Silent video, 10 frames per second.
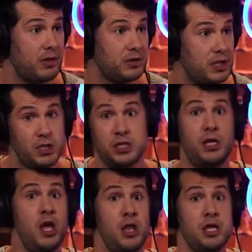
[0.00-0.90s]
They're saying,
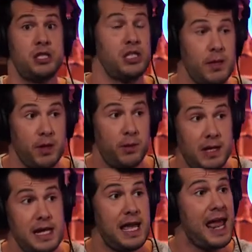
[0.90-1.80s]
this is something we
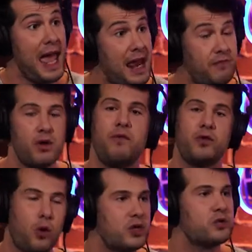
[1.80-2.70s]
need to get ahead of. Of
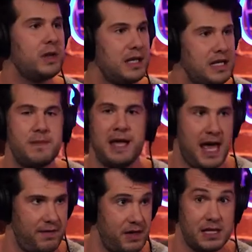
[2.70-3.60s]
course, we need to be
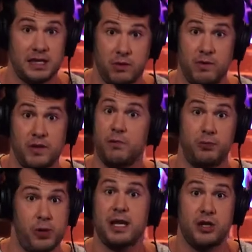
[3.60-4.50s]
ahead of this, and I think we've done a
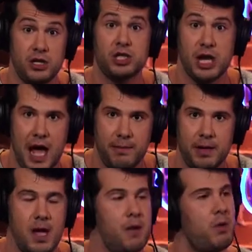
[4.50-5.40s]
pretty good job.
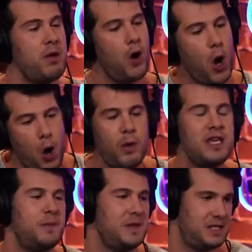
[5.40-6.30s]
But we've
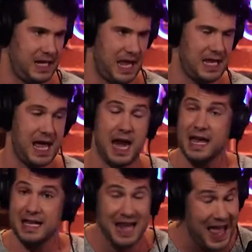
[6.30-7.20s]
always been saying, and
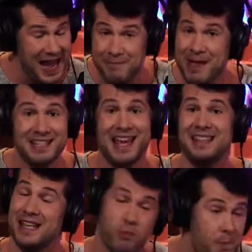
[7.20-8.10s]
I maintain
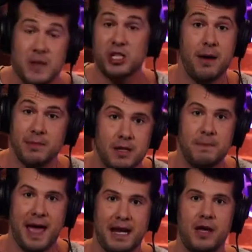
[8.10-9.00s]
this, I won't be shamed into
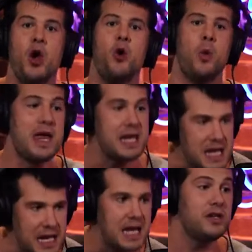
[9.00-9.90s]
panic, we
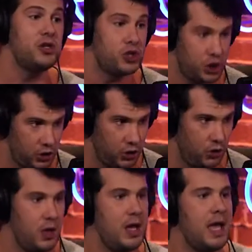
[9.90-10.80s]
need
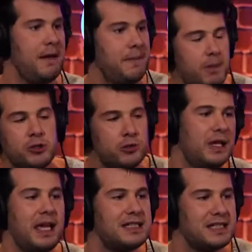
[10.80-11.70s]
to, and people don't
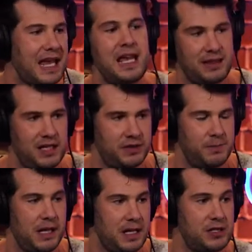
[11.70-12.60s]
like saying this
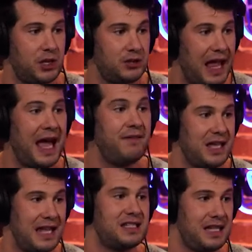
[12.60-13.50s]
because there are lives
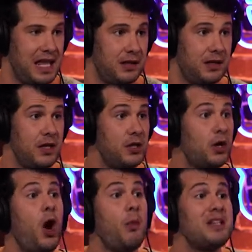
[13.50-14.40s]
at stake. There
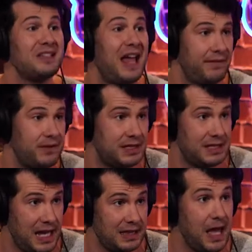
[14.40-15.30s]
are always lives at
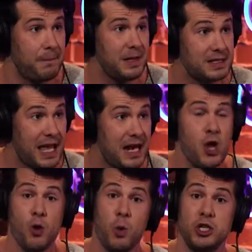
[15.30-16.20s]
stake. That being
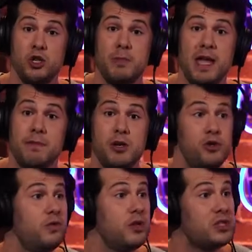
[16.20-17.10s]
said, when you make
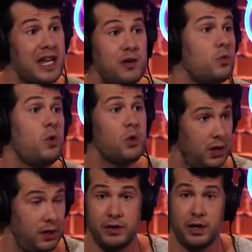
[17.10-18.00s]
maneuvers in
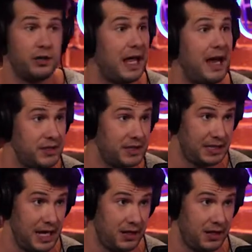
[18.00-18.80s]
war, there are lives at stake.